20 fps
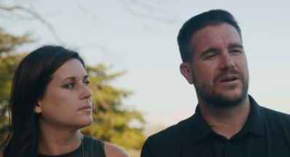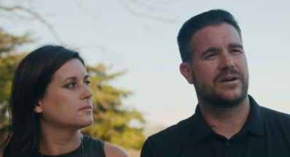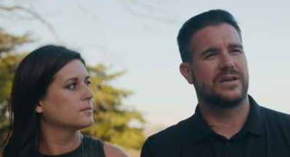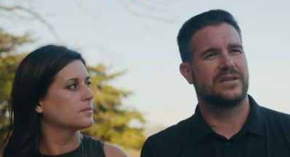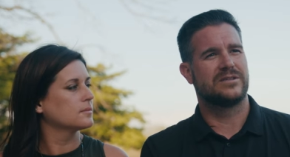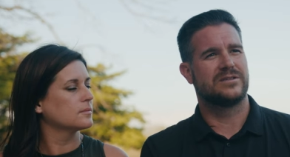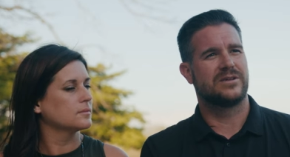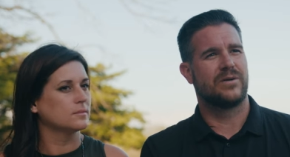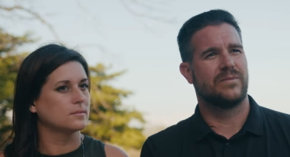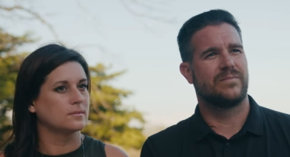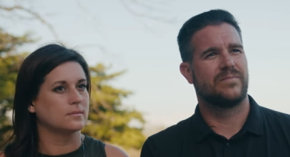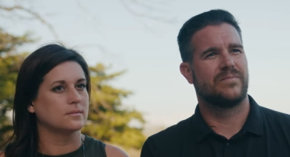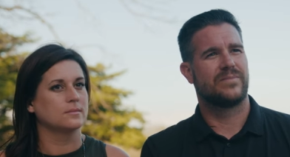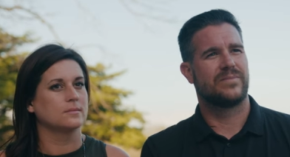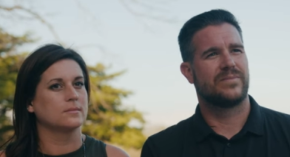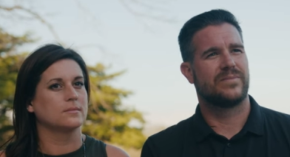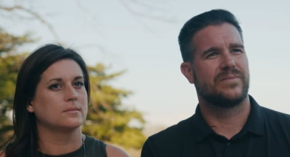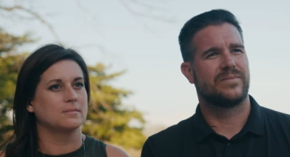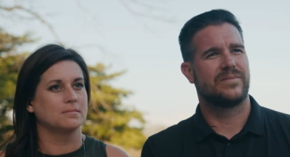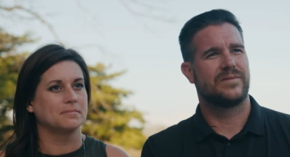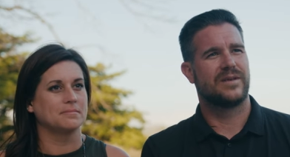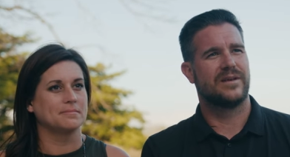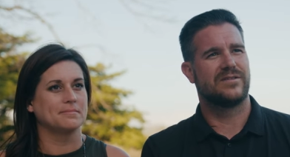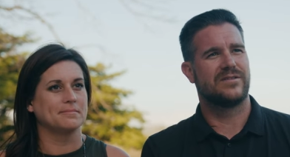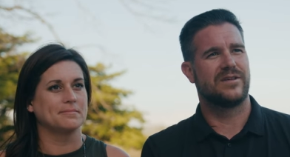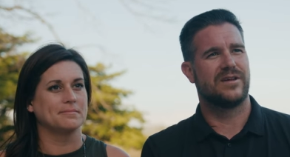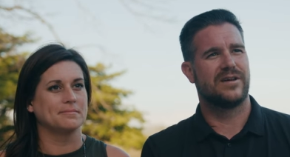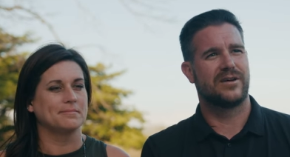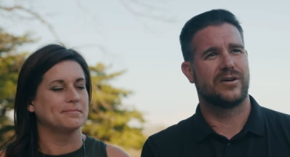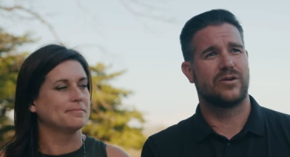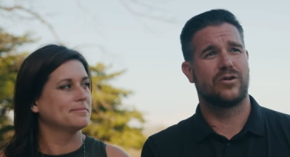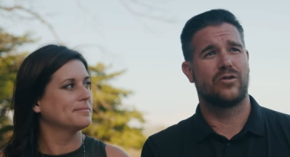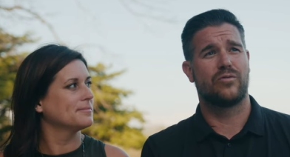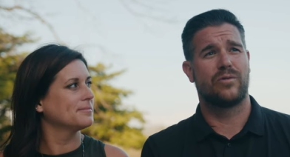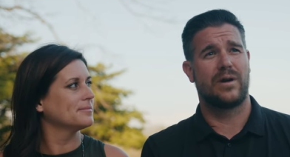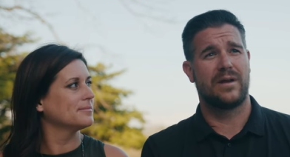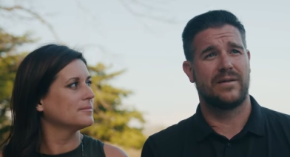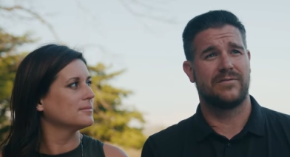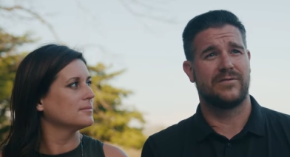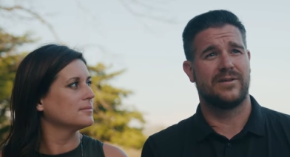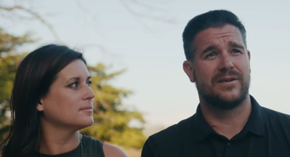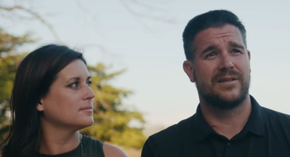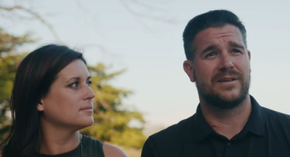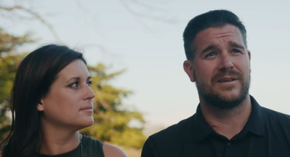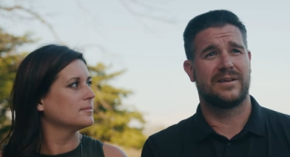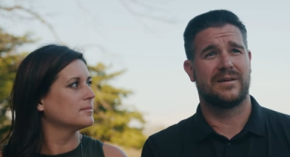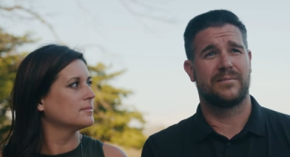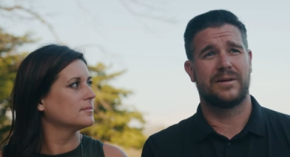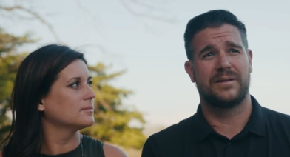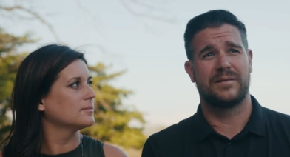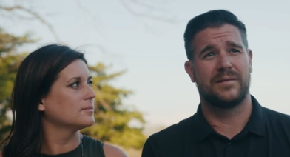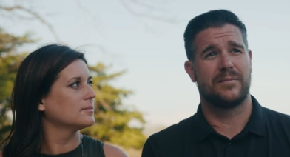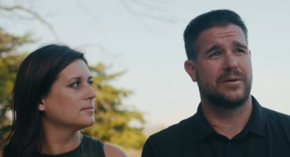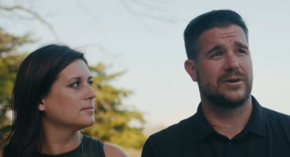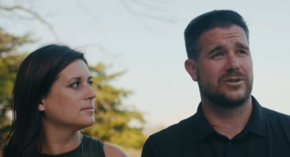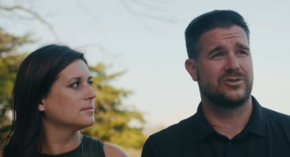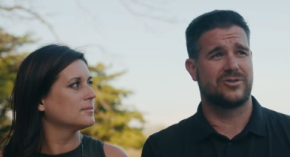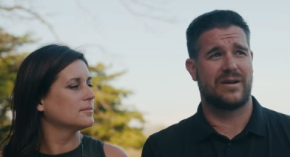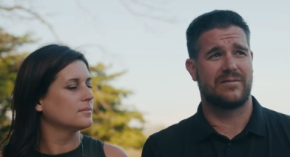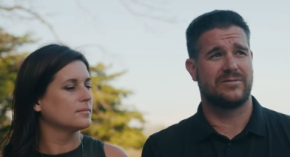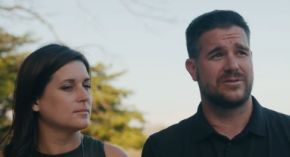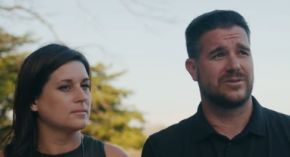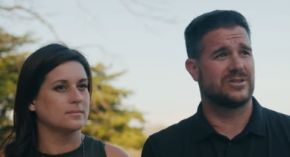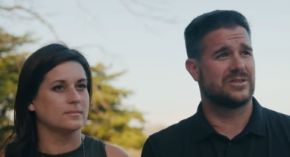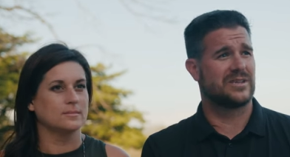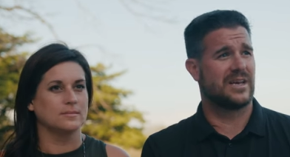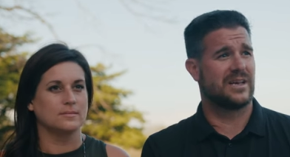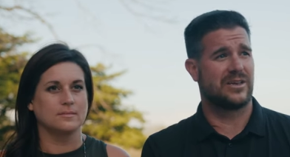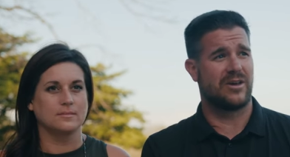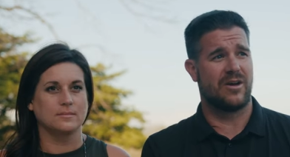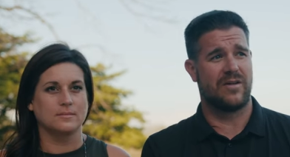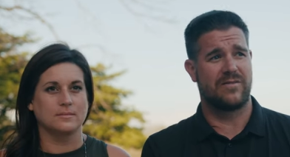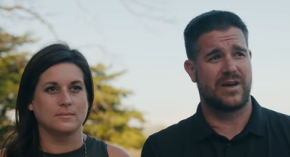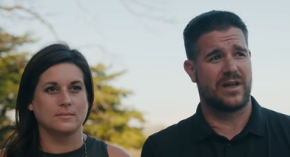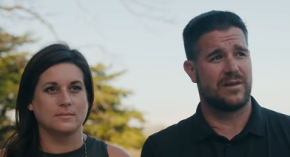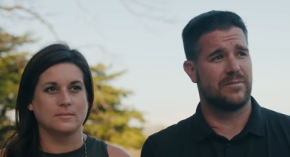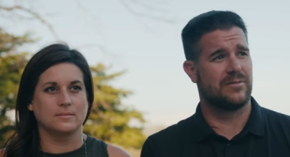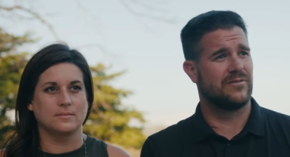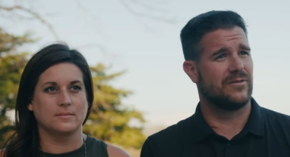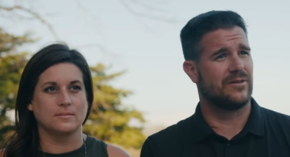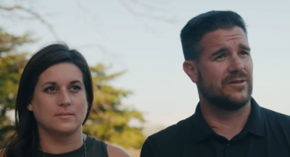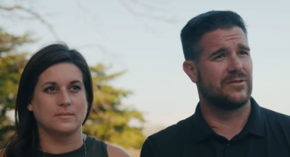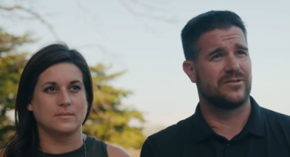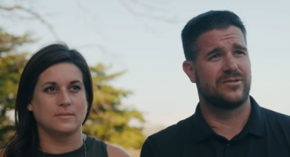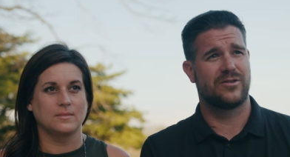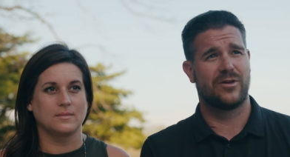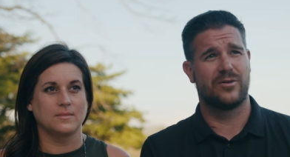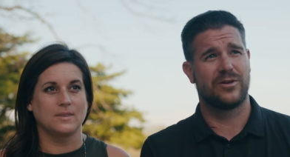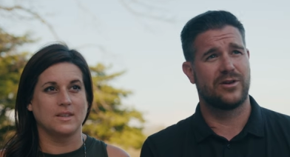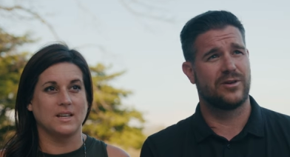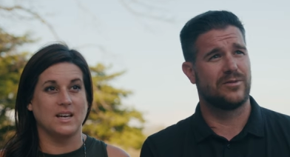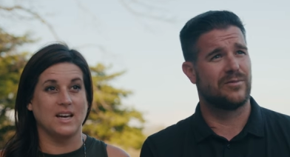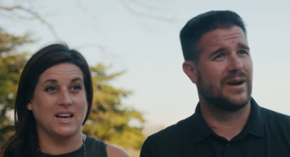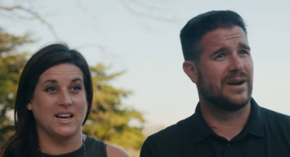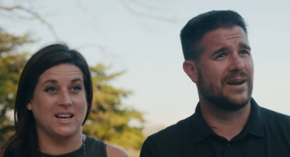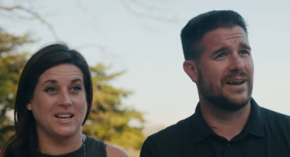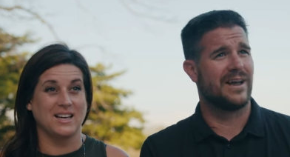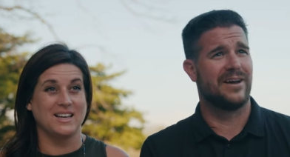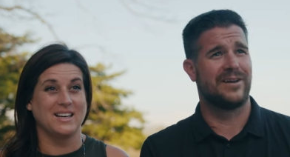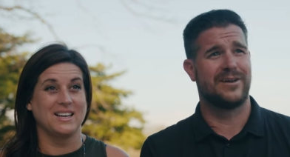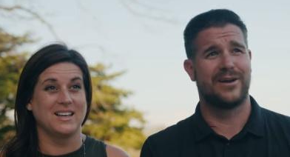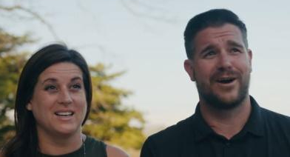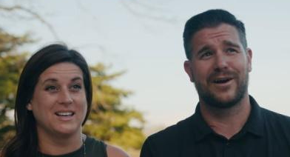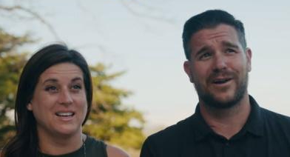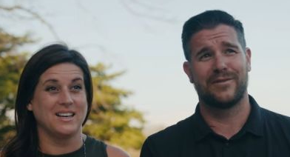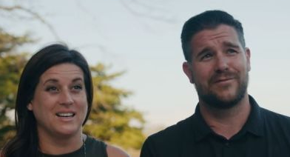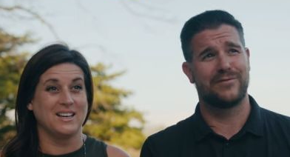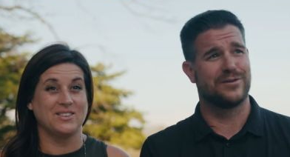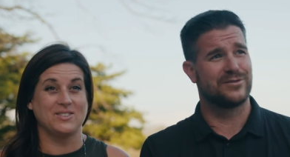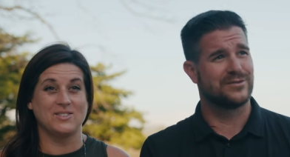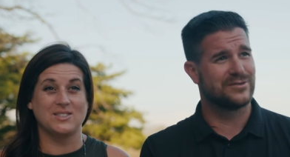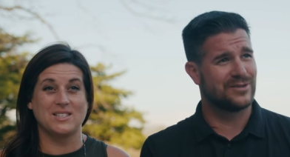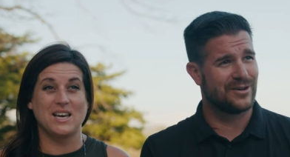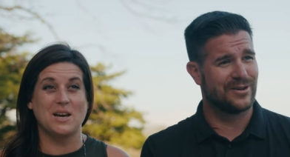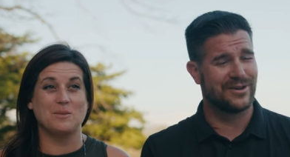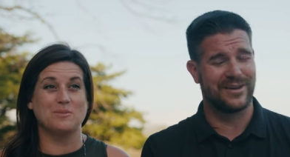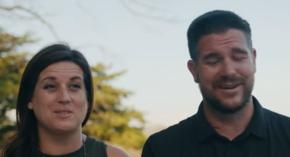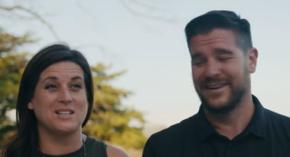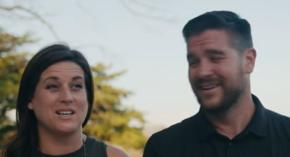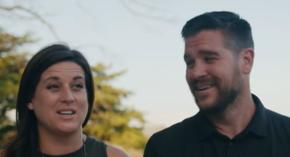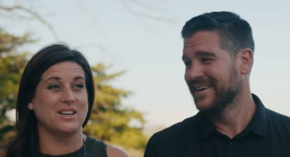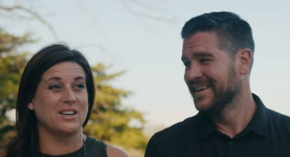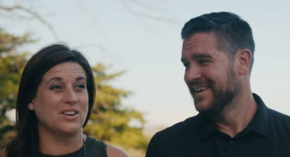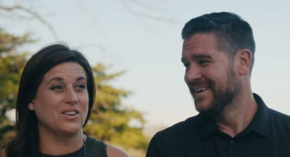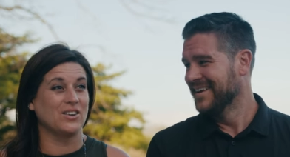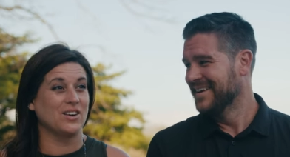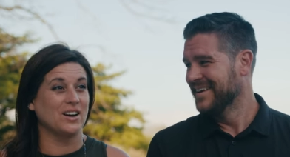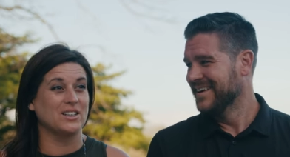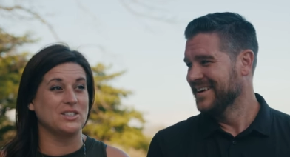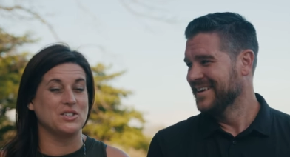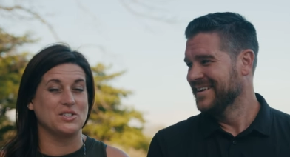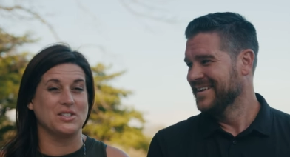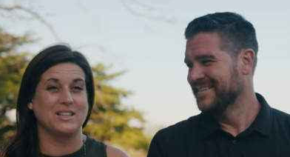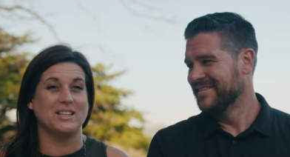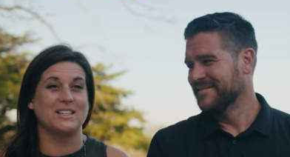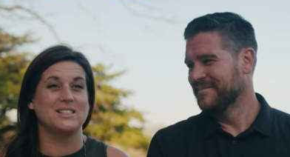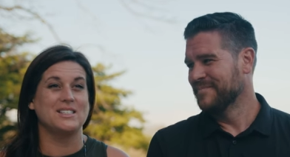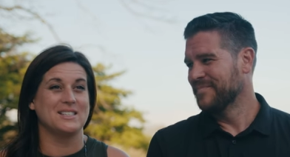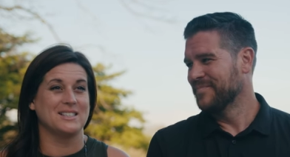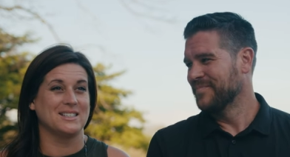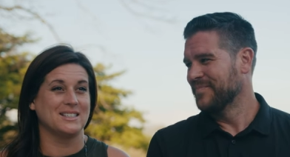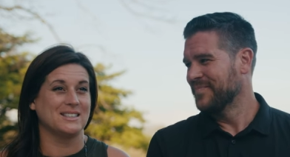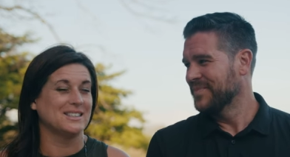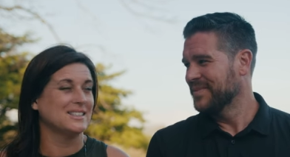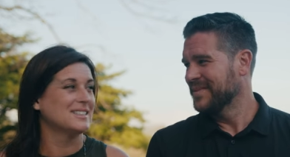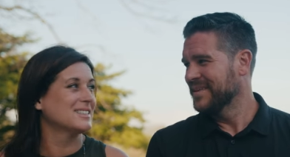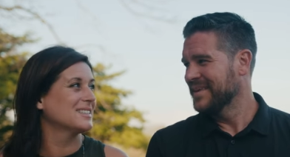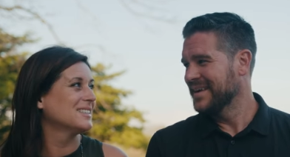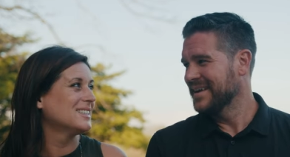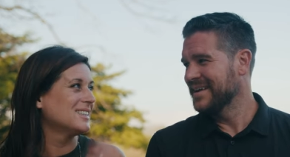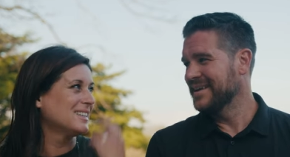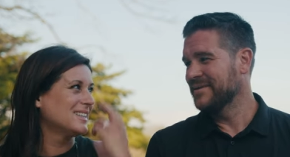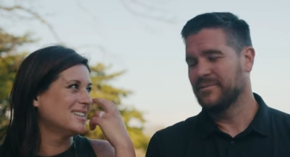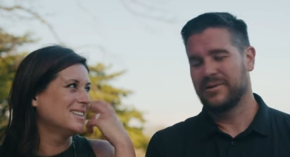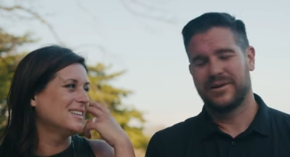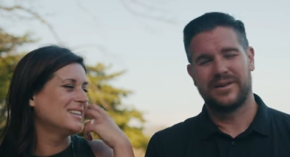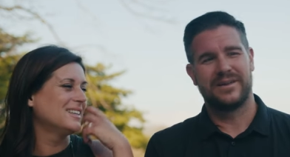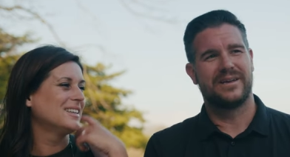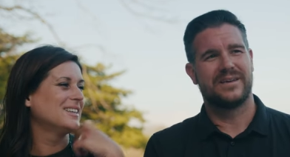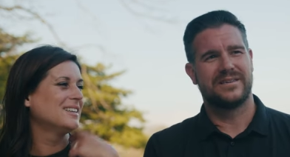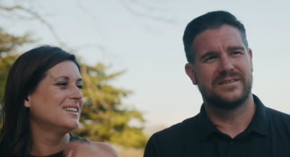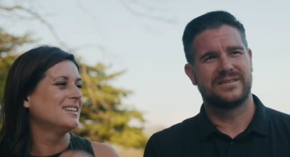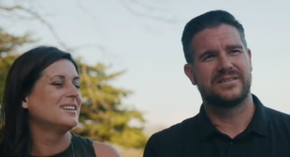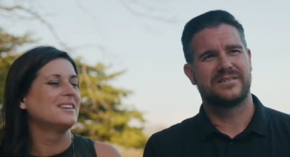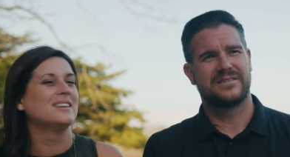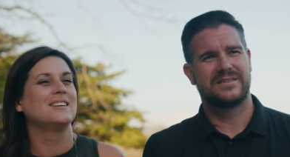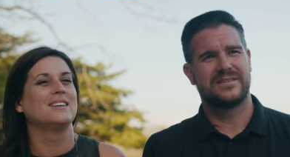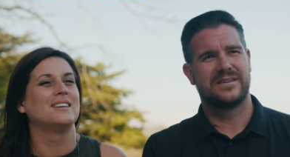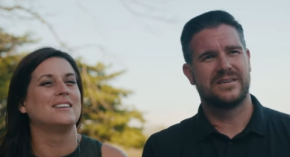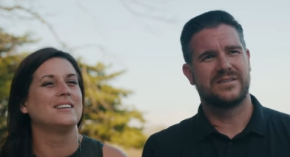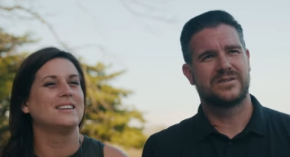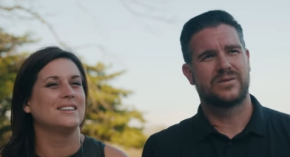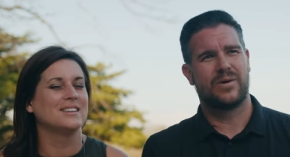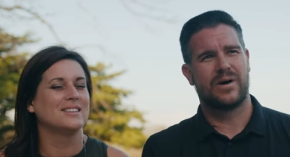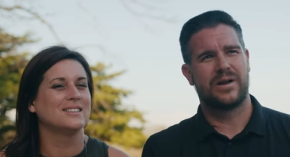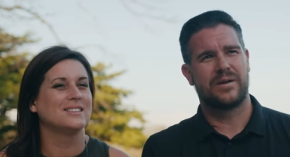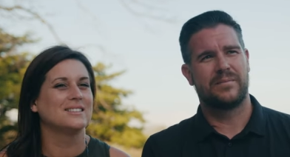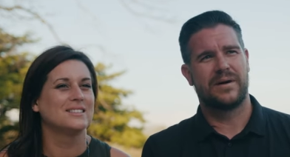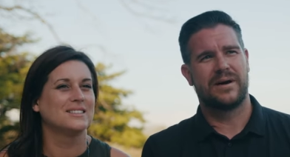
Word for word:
Speaker 1: our kids home. That's a great feeling. I mean, the bus drivers just like, y'all got to feel so good right now. Y'all got to feel so good. He kept
Speaker 2: saying congratulations. And
Speaker 1: it really is. It's it's quite a